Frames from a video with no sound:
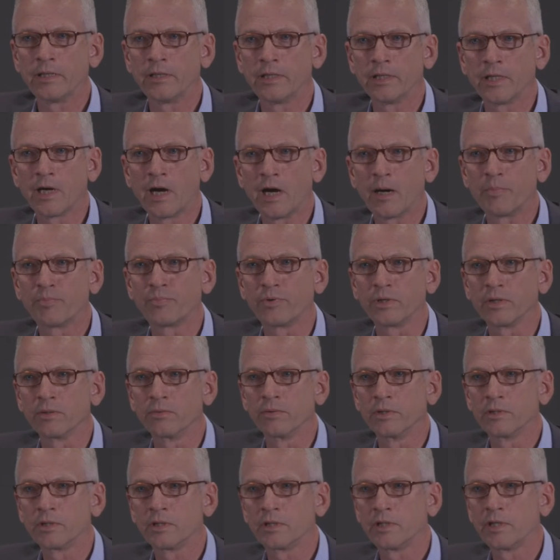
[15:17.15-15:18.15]
at the opera,
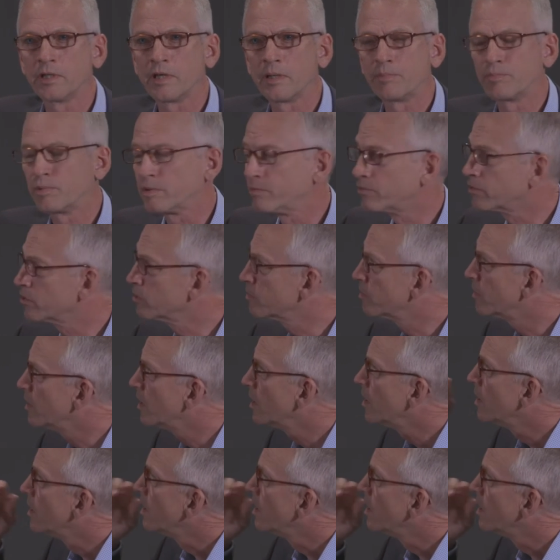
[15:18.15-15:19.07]
which the opera room